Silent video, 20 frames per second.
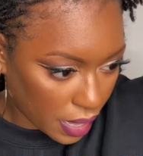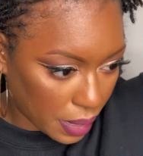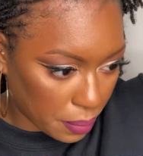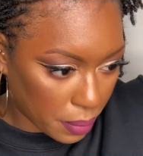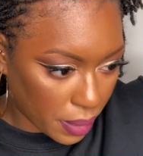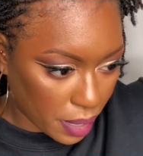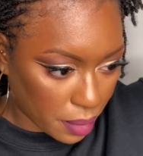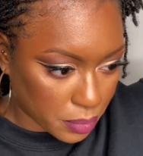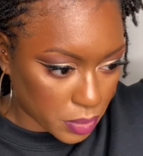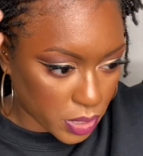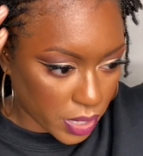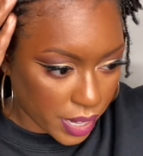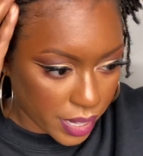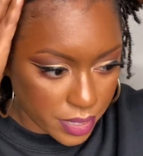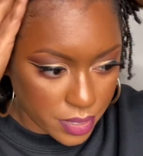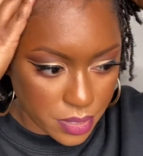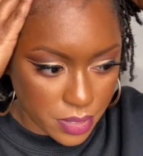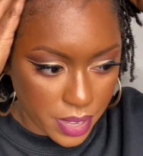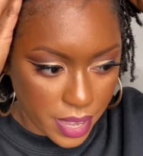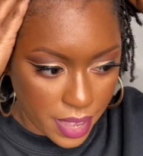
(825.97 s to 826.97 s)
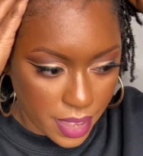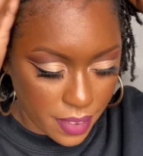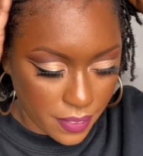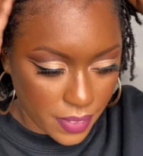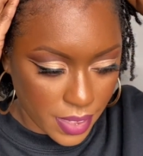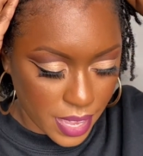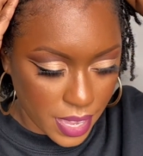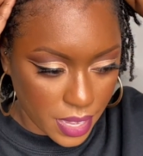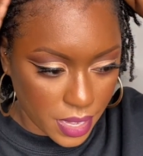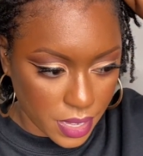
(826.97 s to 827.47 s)
but I'm trying to have
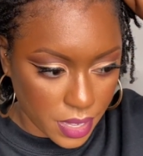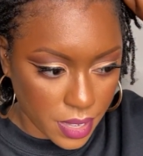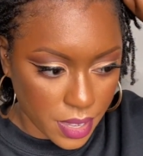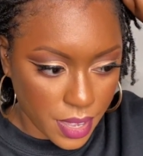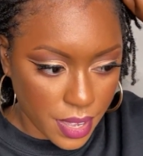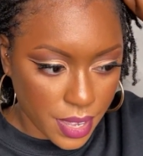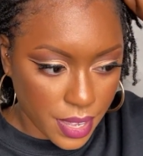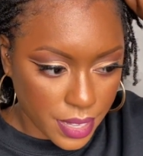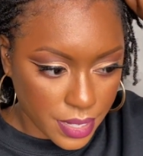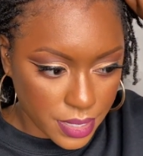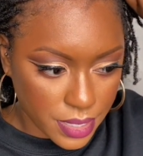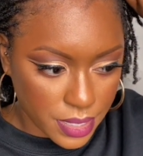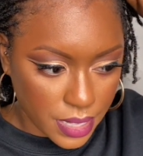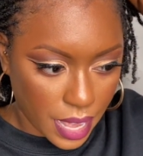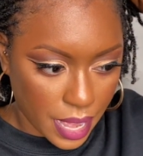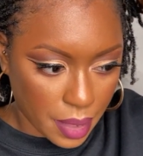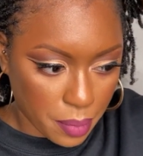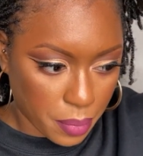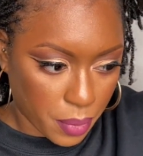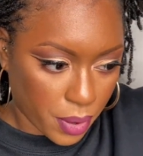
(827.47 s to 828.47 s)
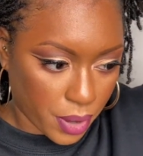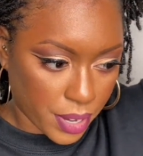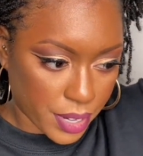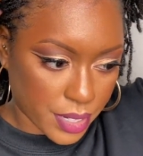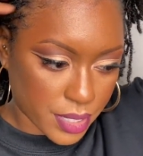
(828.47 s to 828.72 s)
a side part.